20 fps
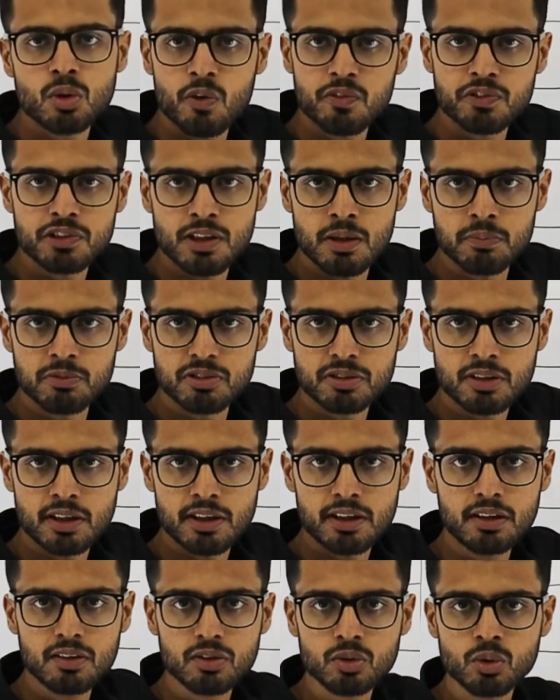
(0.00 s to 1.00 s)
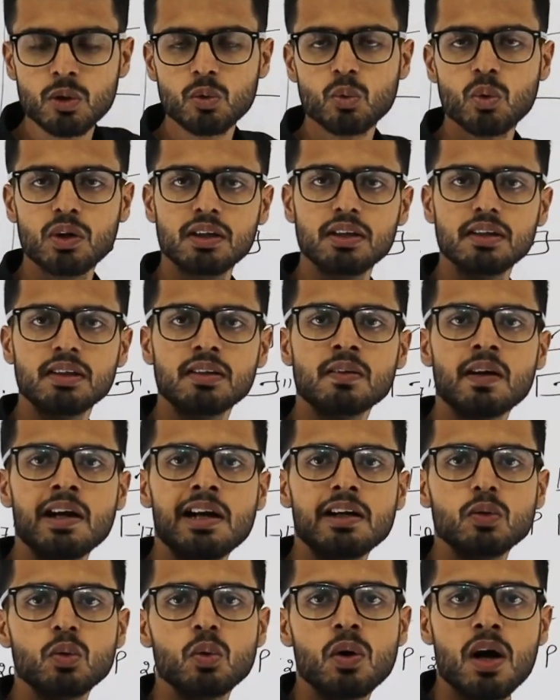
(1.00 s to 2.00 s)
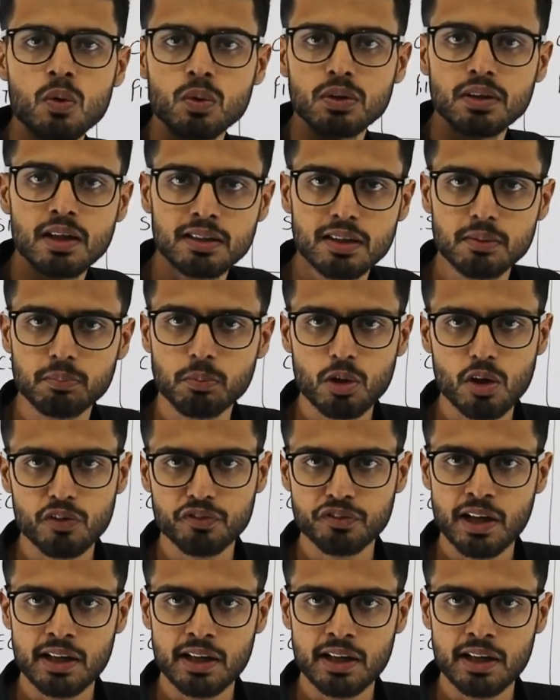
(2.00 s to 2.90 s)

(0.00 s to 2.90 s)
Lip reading: of some string, so it will try to count the number of